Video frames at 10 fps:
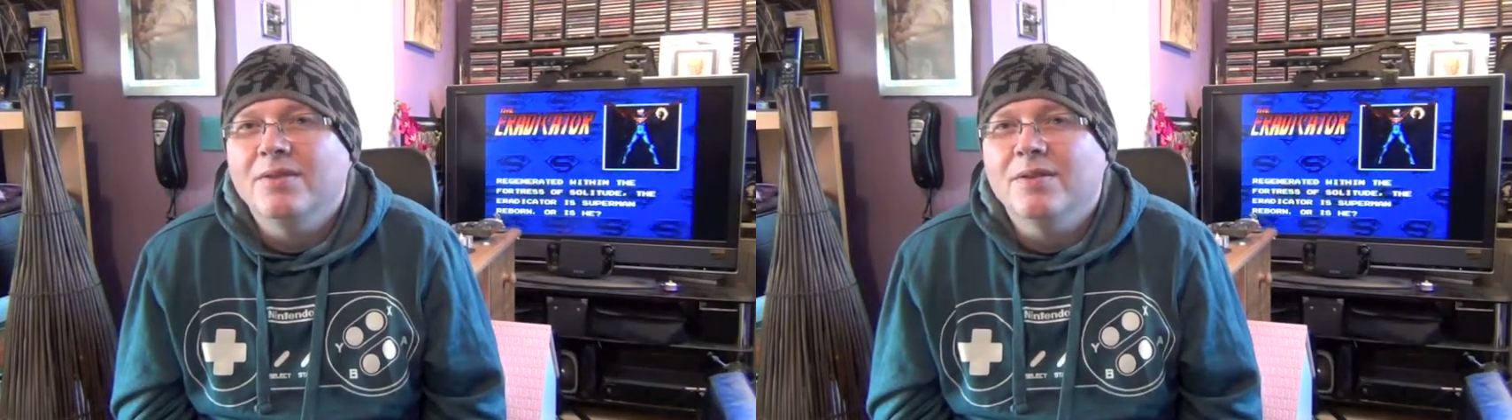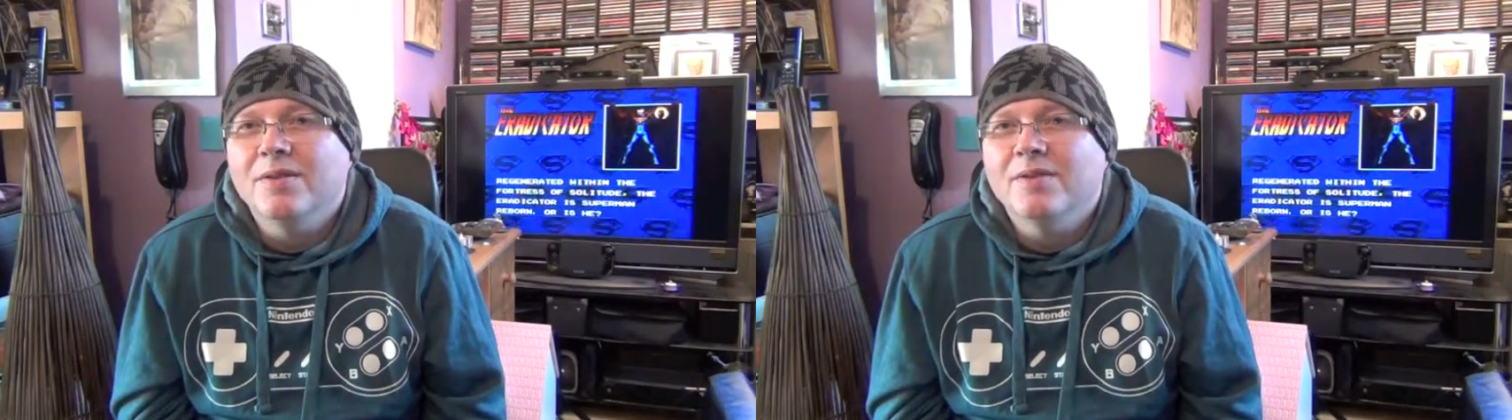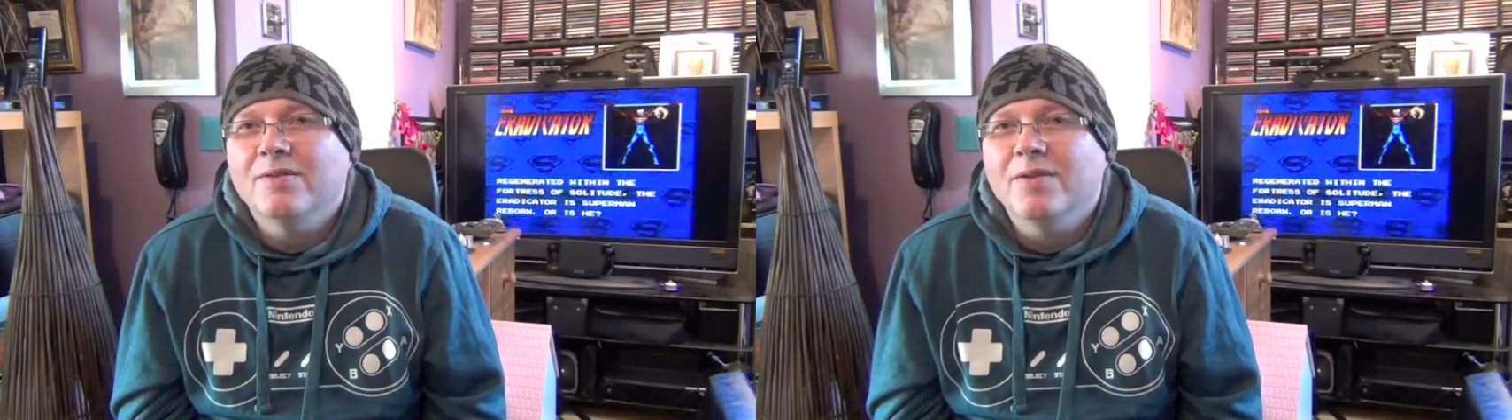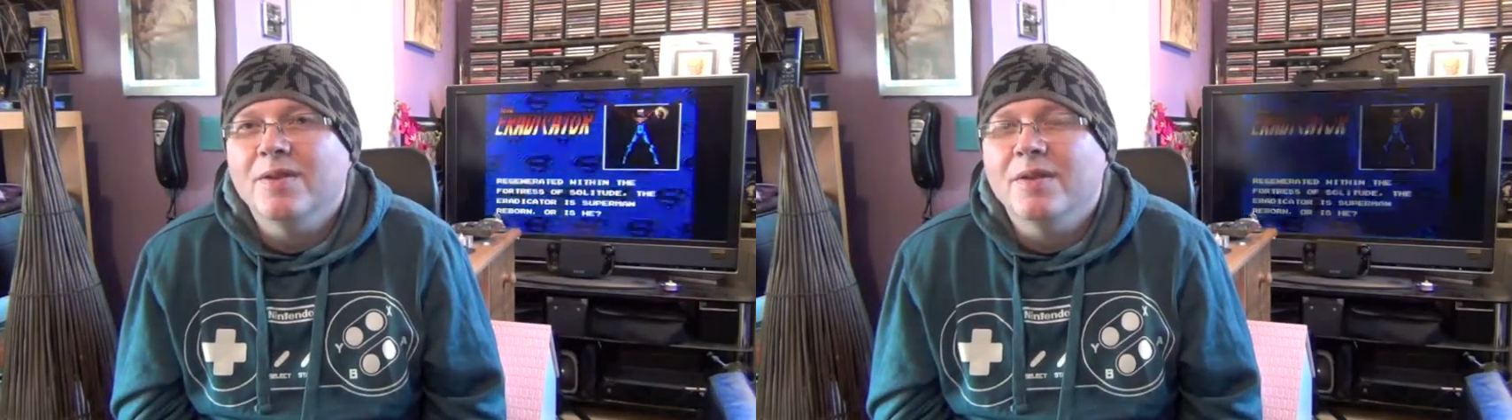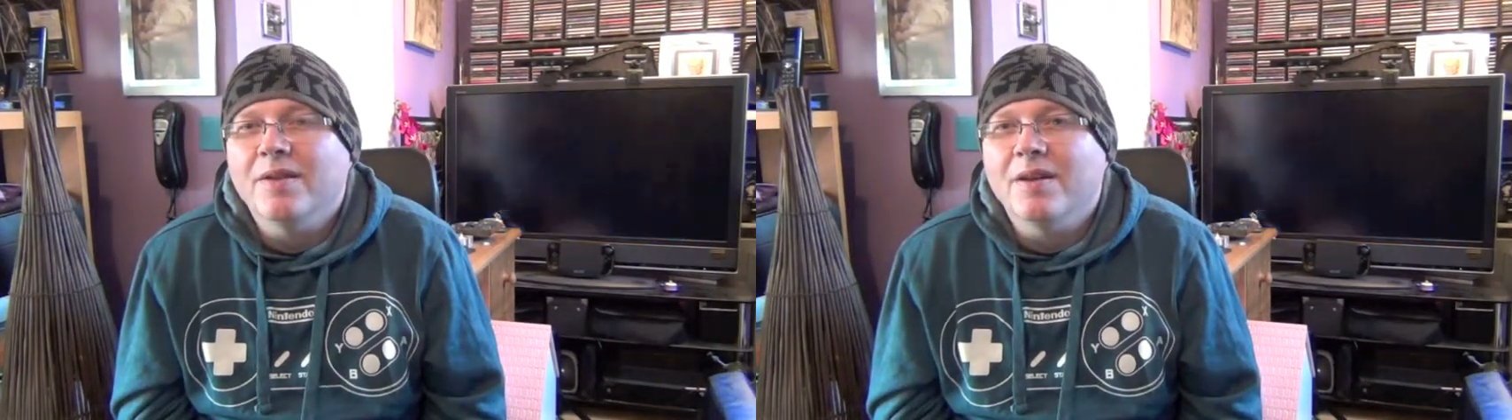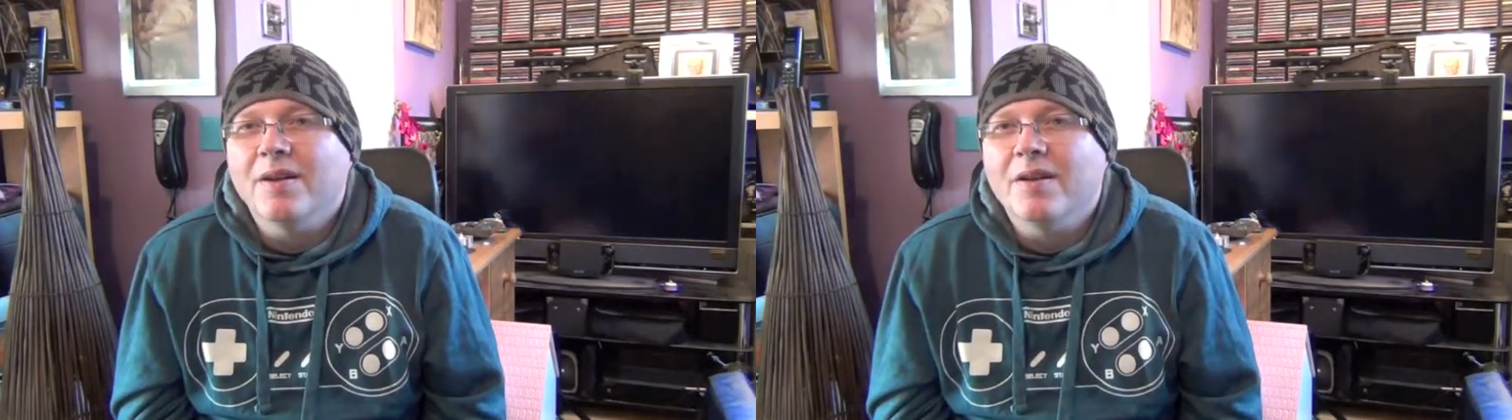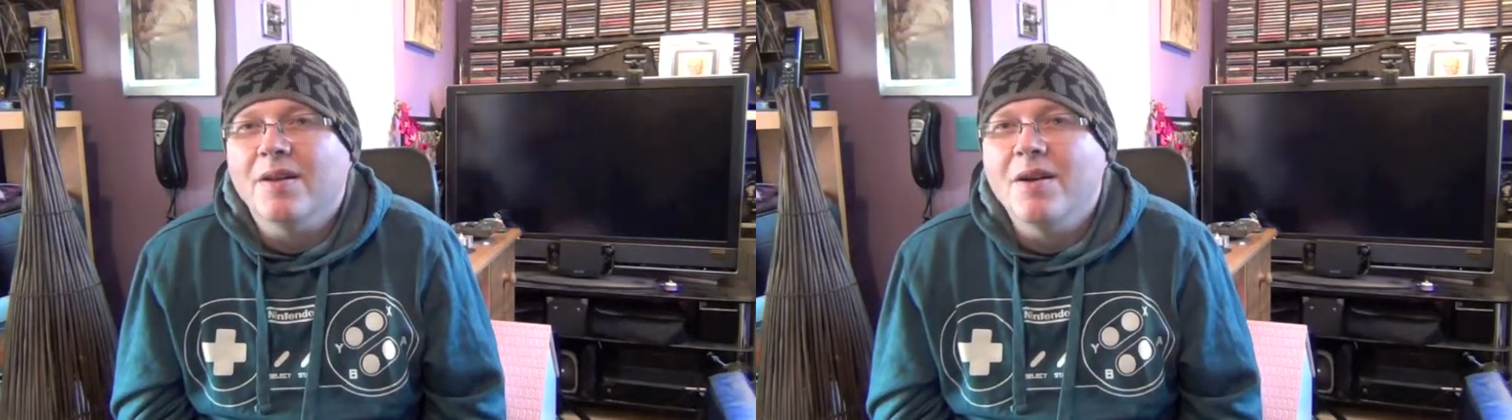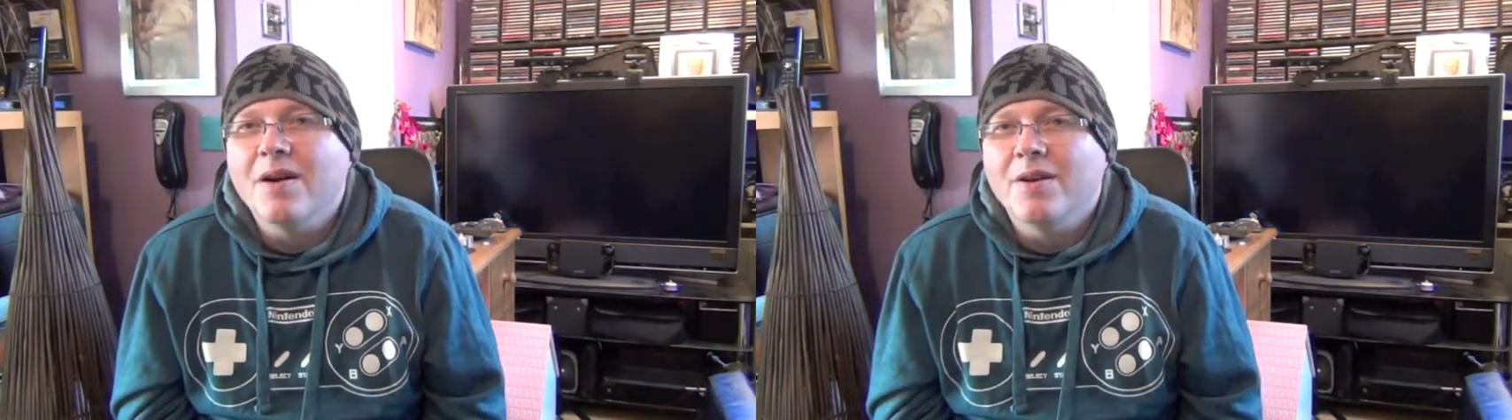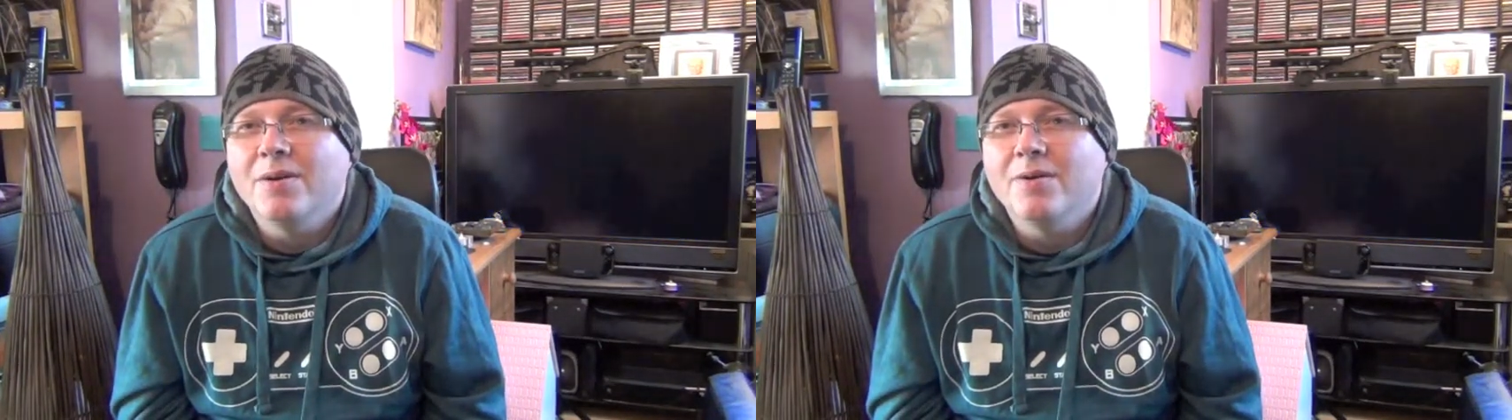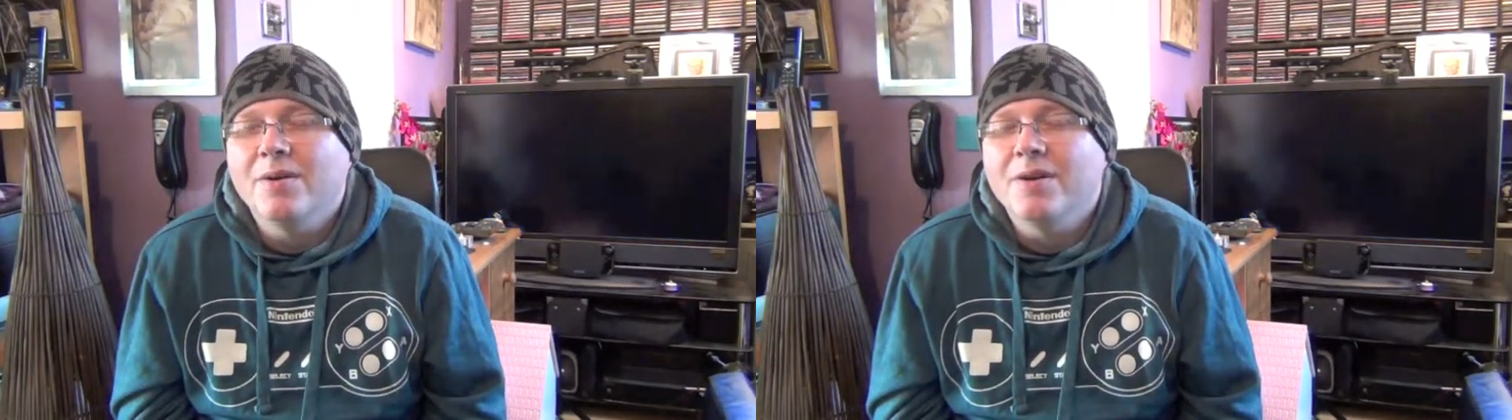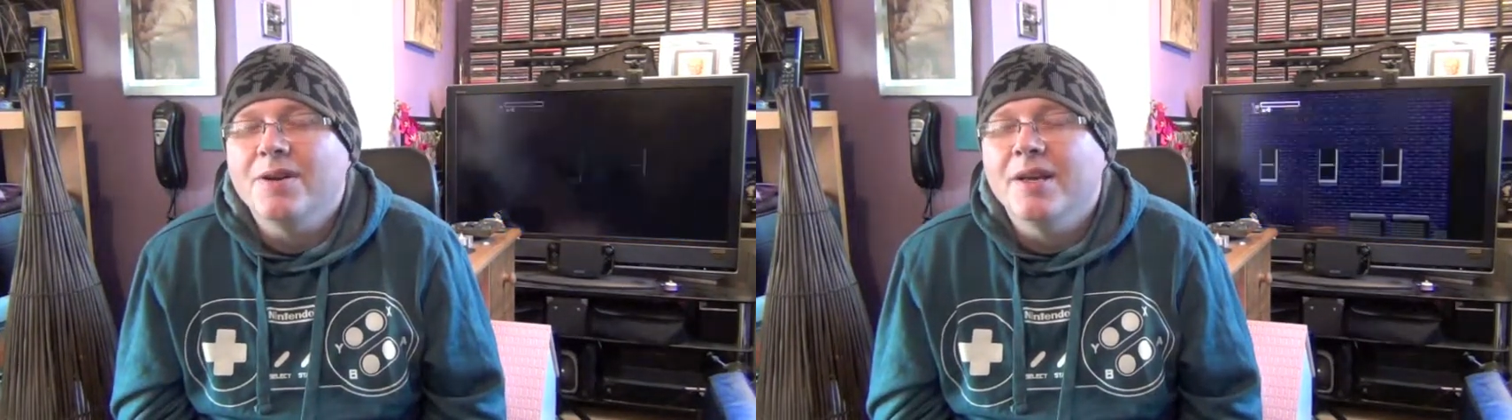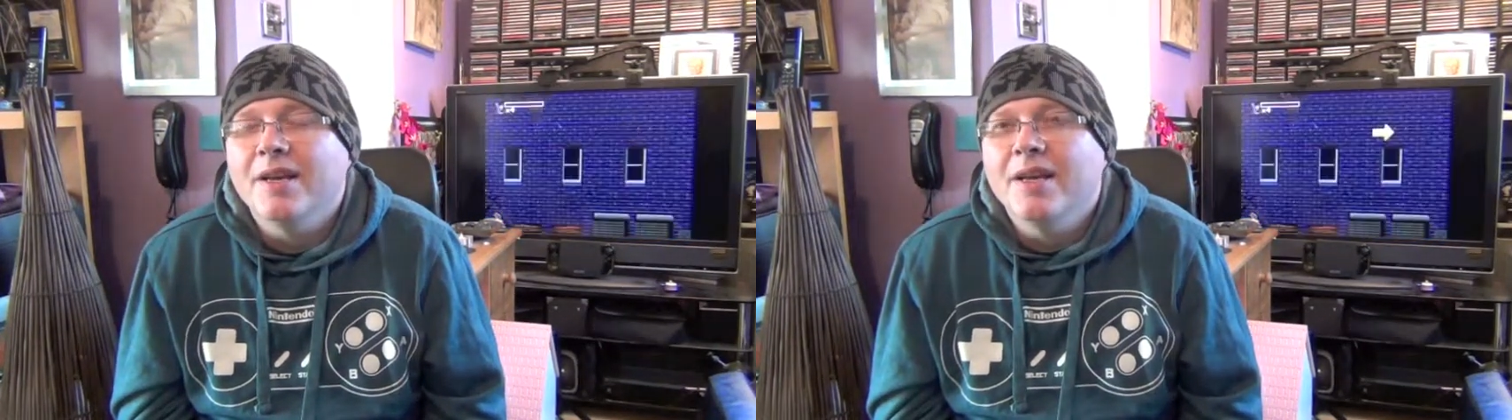to earth uh, a, a, guy, cool guy,